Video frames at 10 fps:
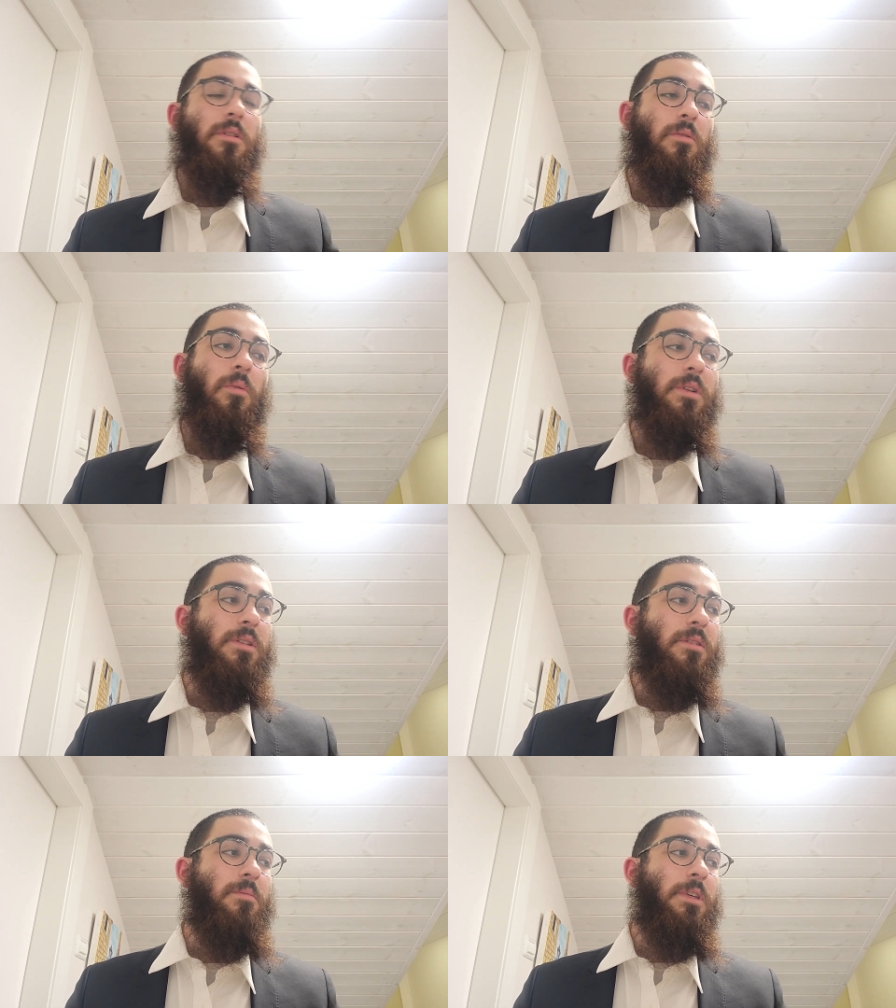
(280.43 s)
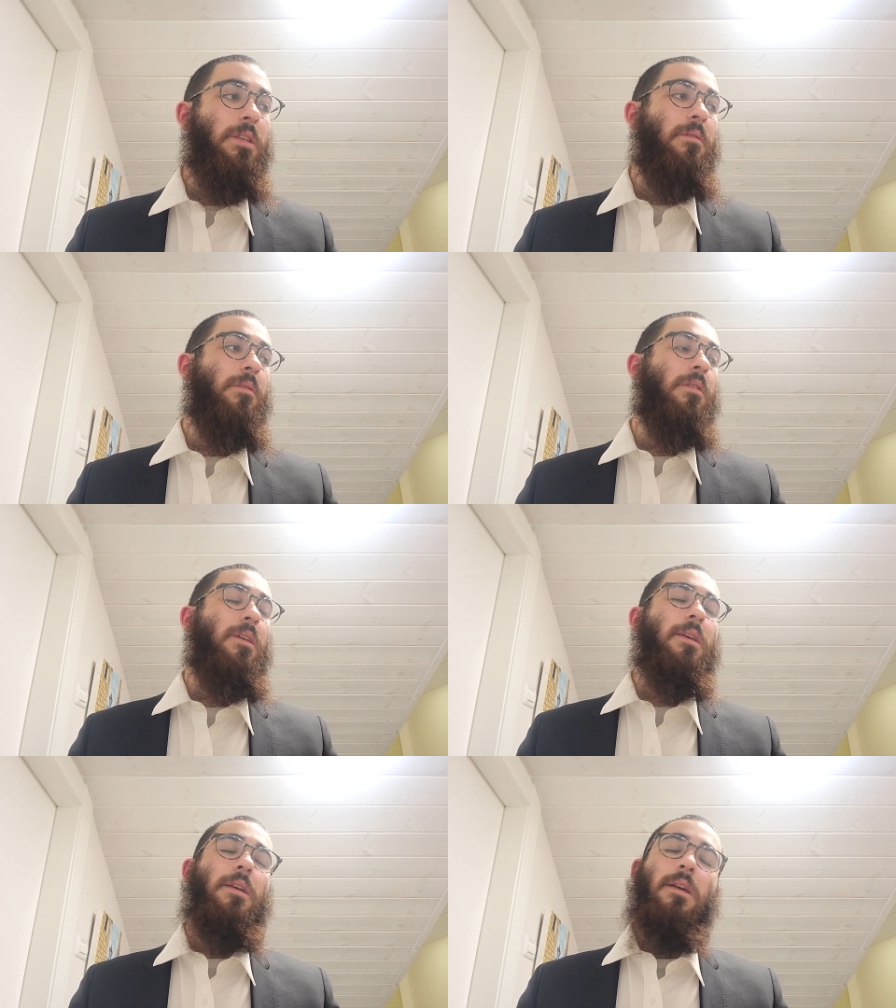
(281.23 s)
What does this mean?
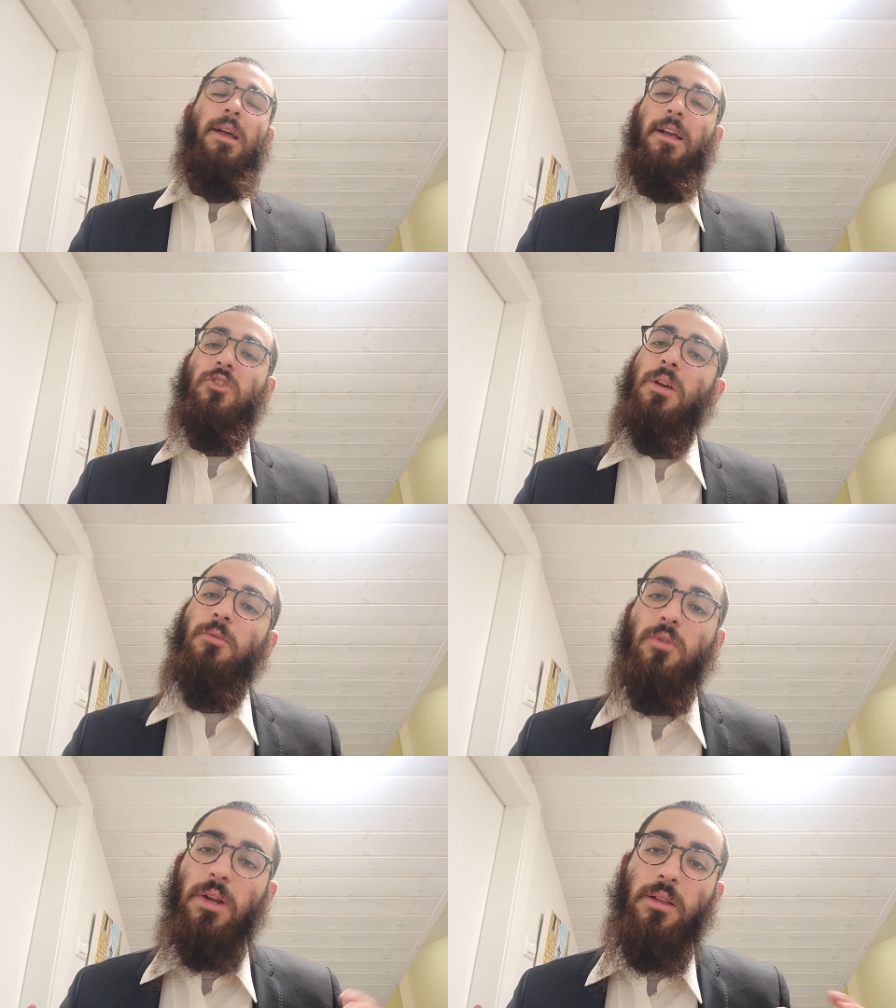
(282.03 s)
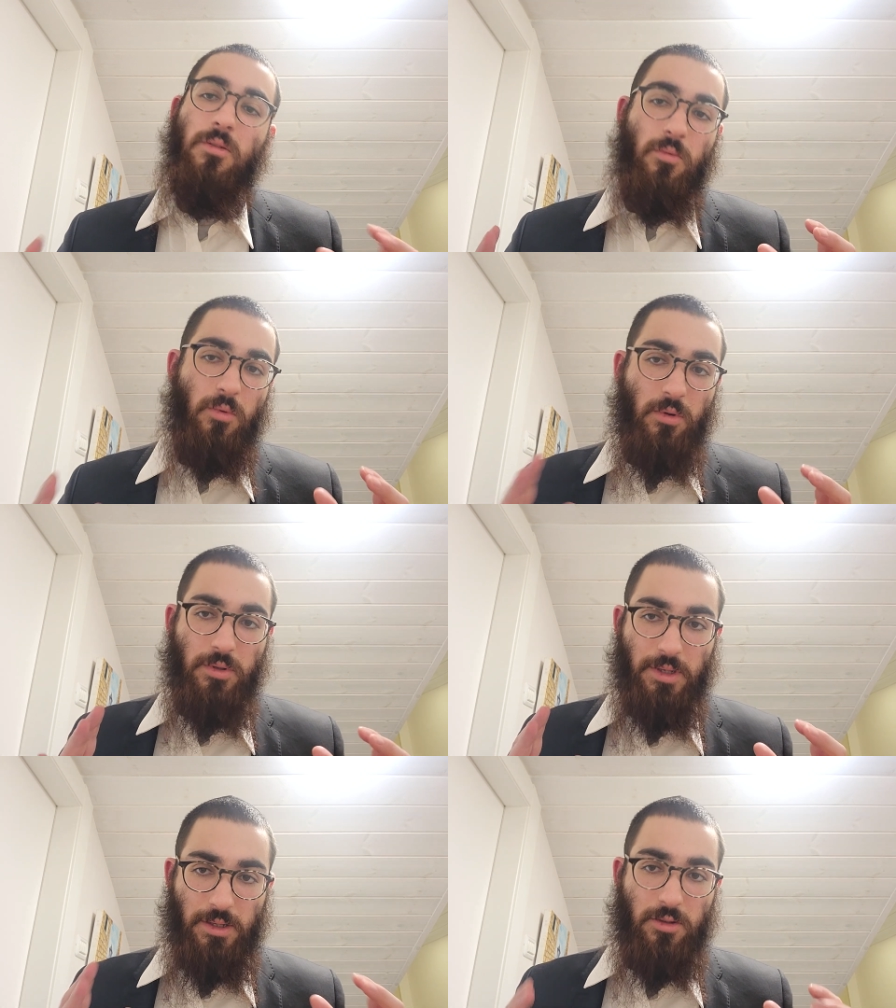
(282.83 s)
Hashem created the
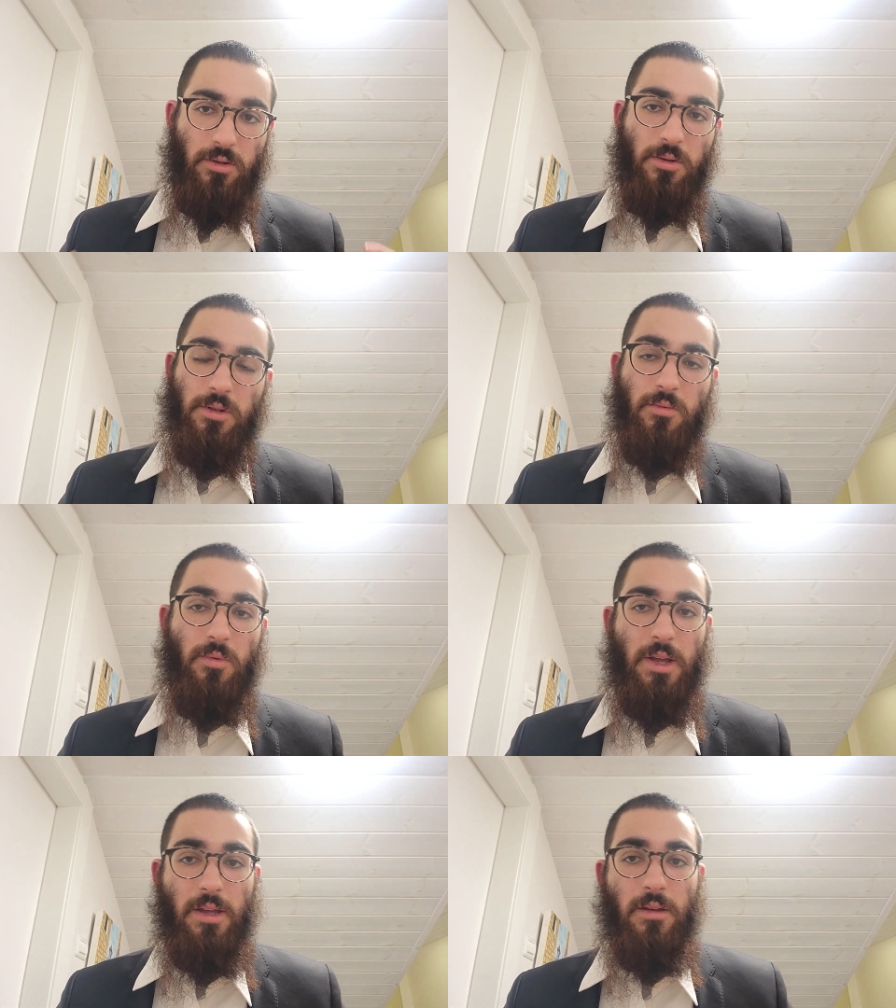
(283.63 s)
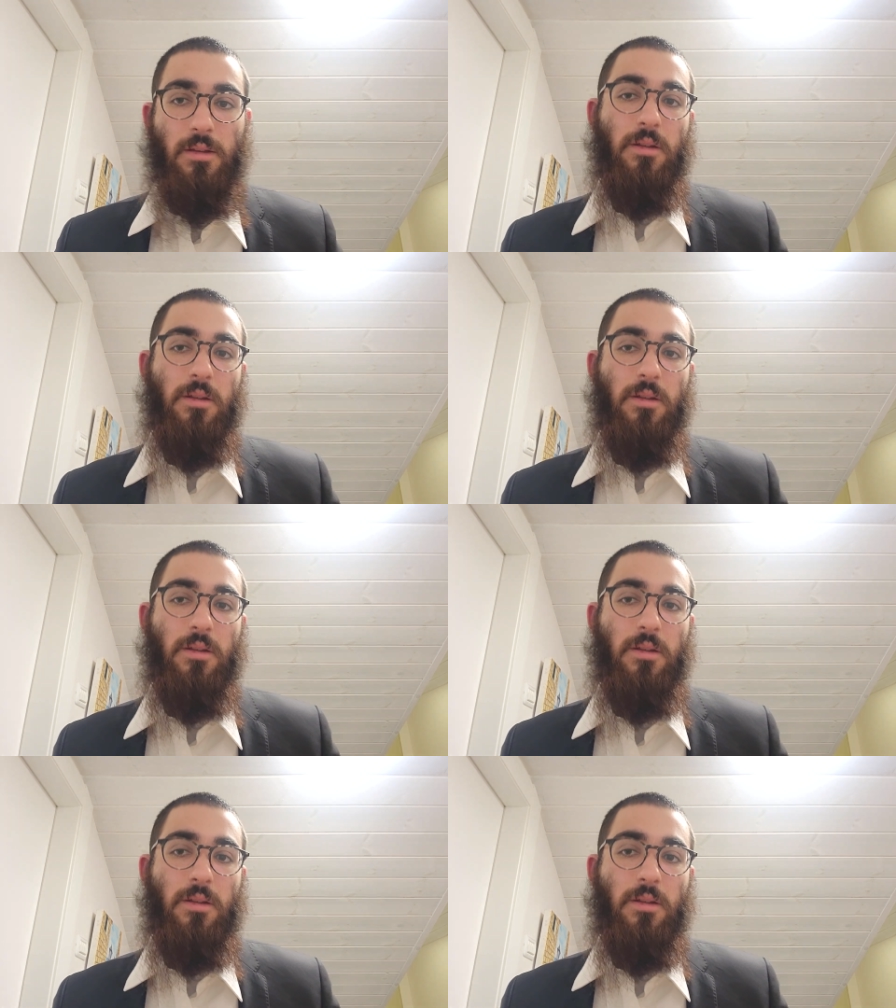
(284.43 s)
world in a certain way.